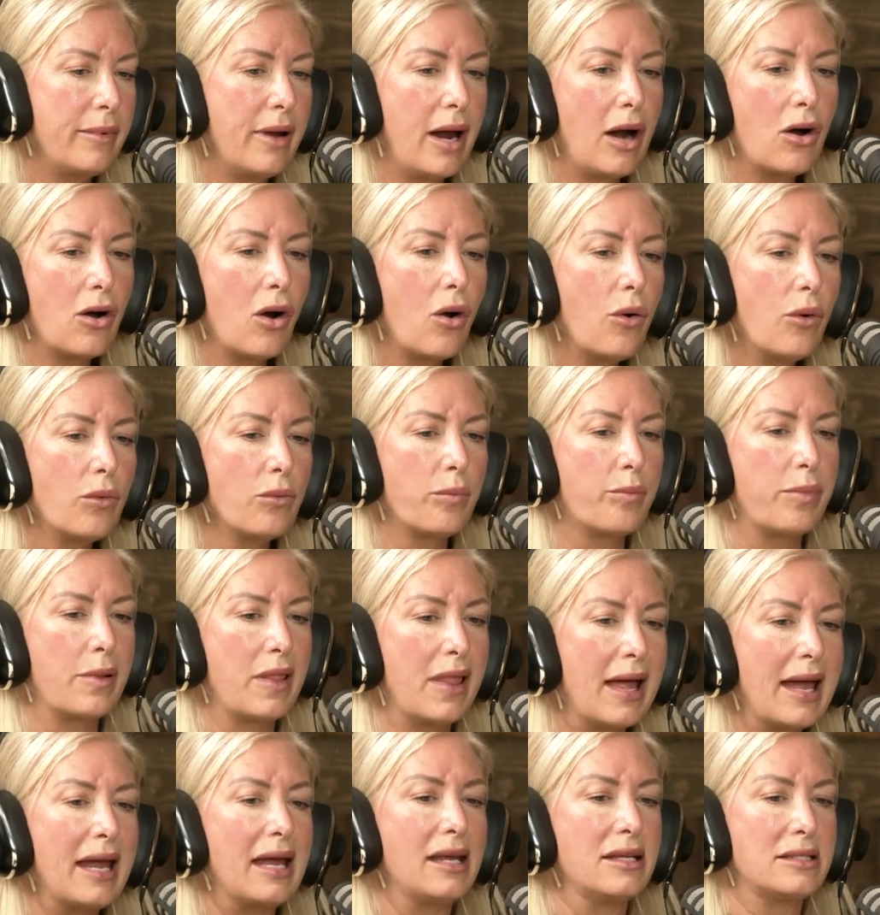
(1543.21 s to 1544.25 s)
our
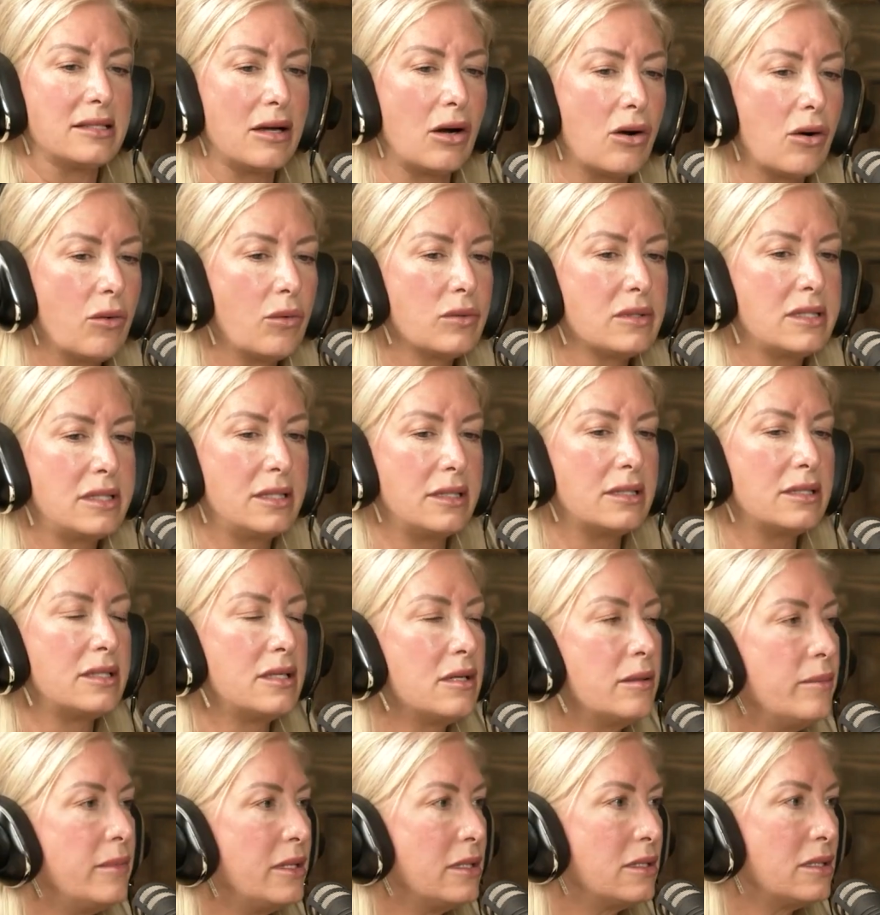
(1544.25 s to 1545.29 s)
whole
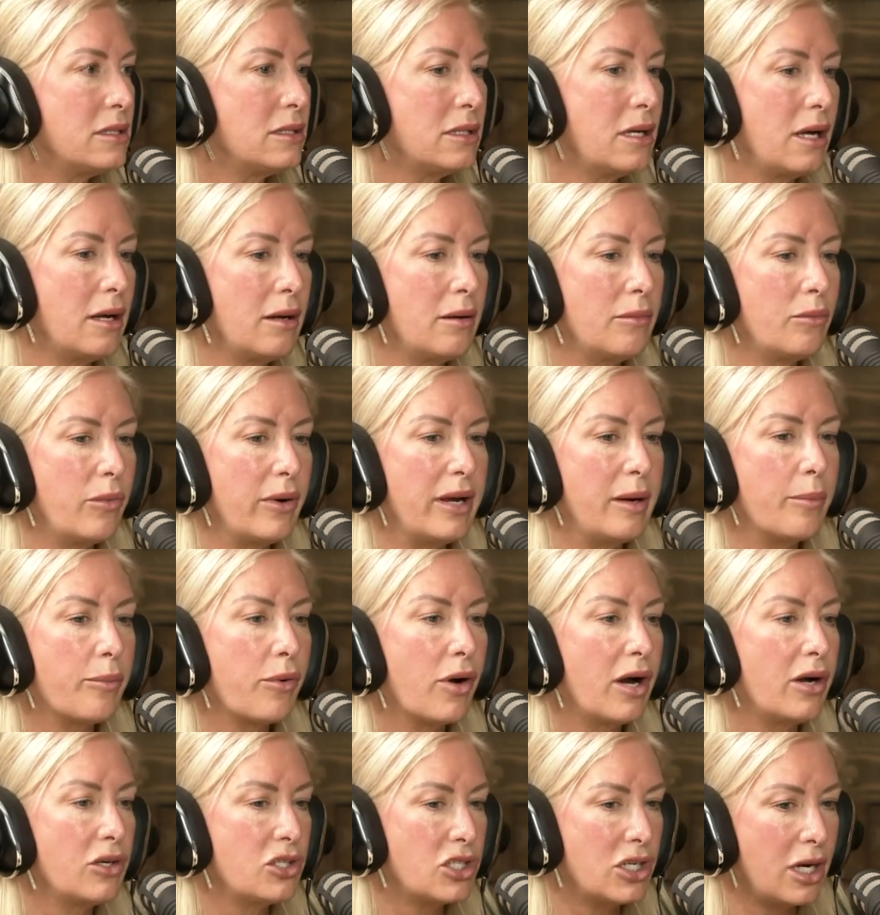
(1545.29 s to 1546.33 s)
system is we
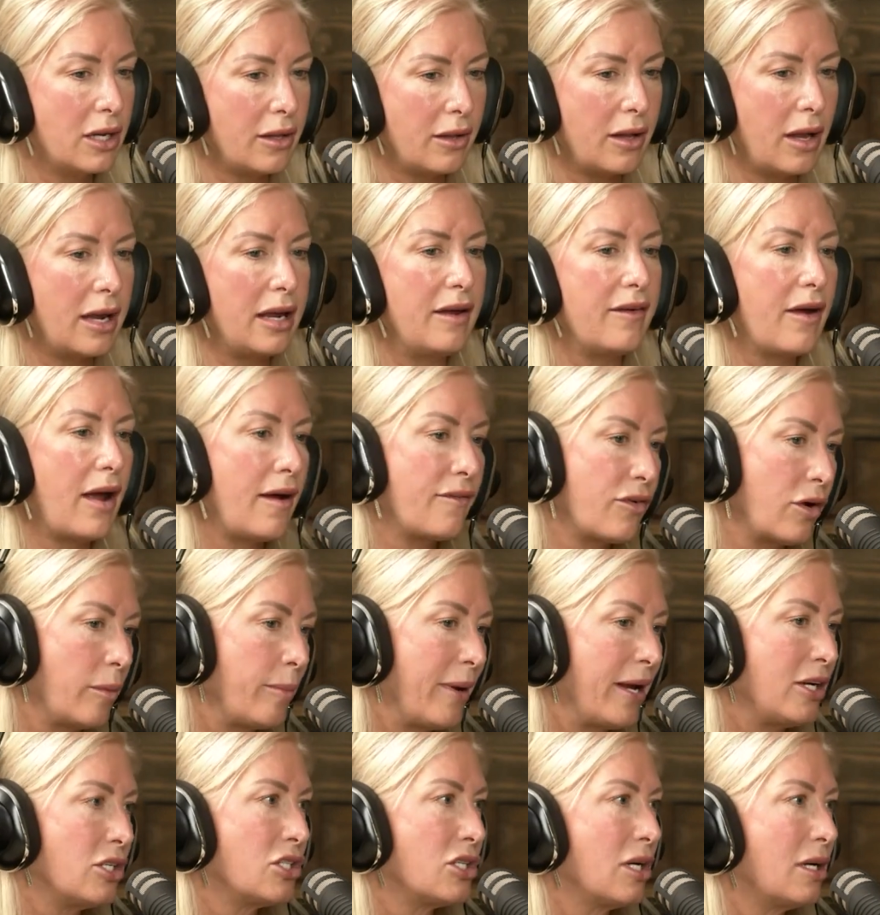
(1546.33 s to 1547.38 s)
approach every
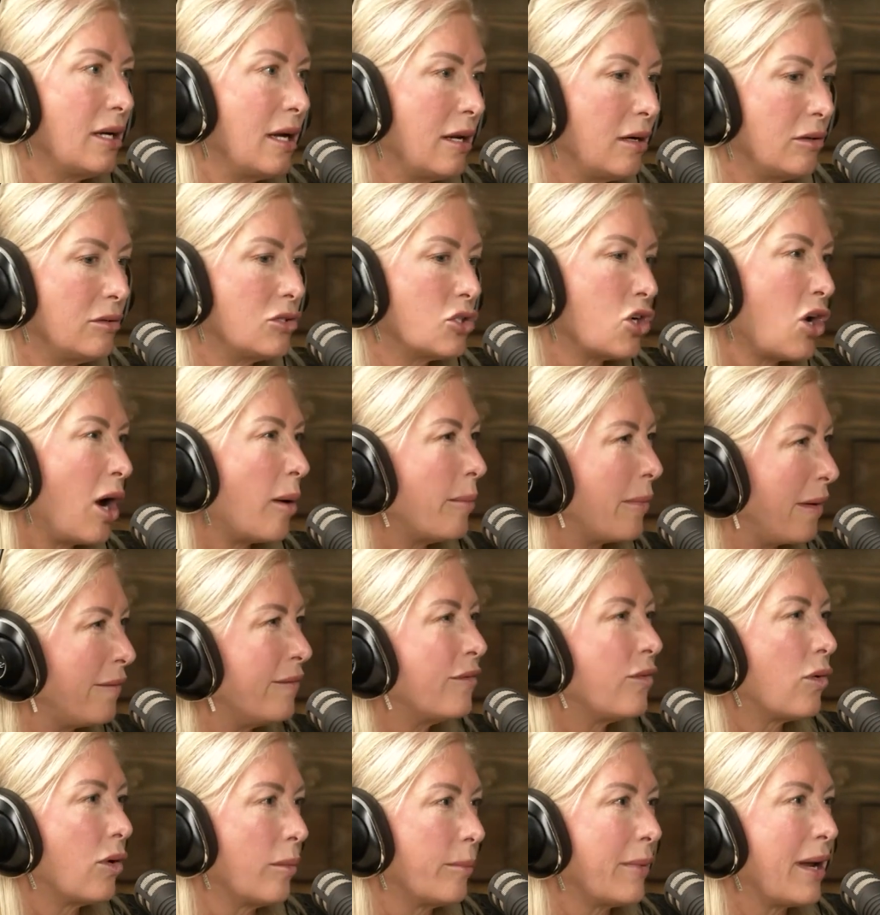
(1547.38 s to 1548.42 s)
patient in
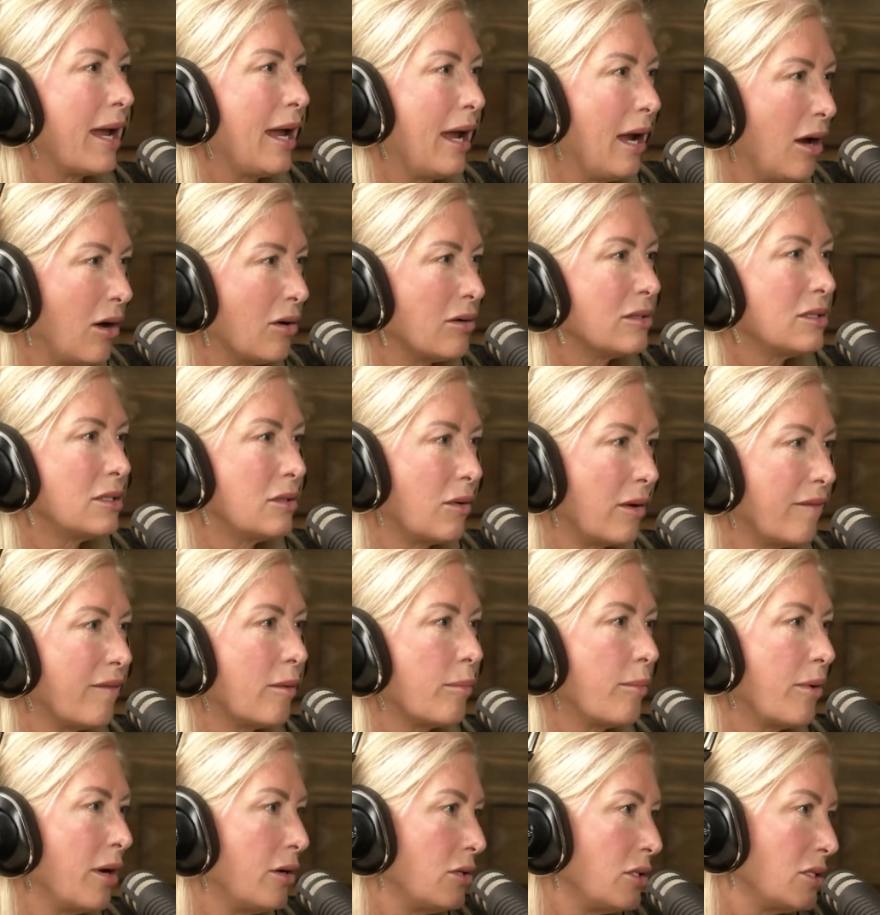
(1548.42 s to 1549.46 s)
trauma-informed care sort of
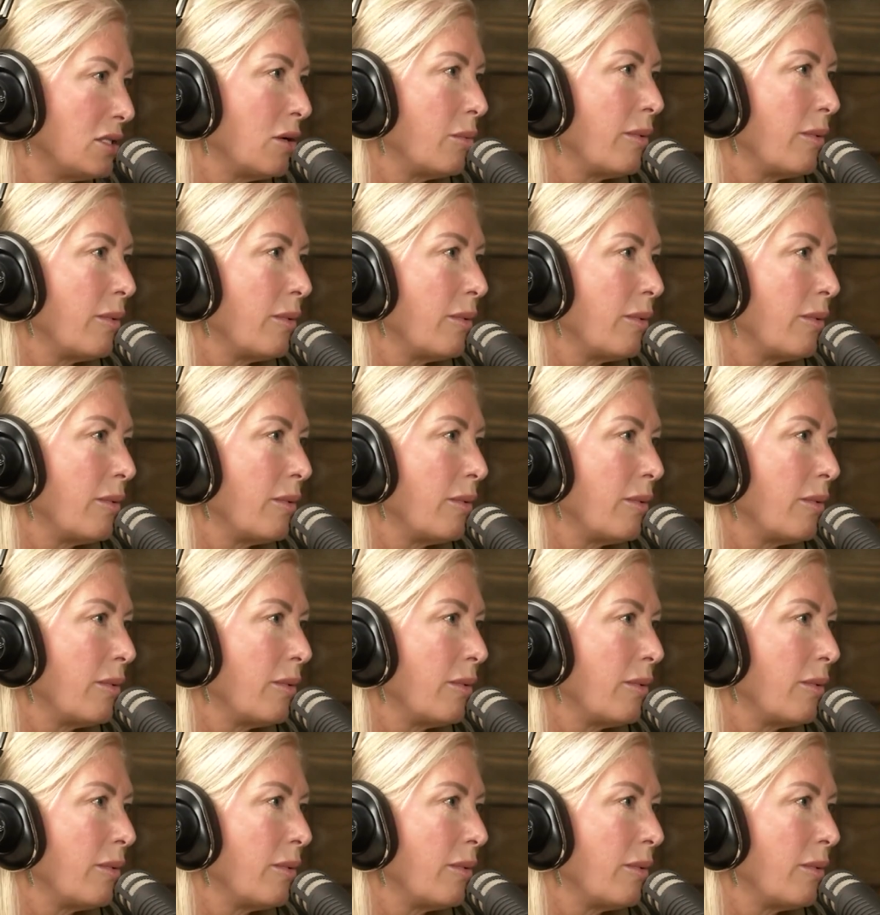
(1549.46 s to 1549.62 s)
approach.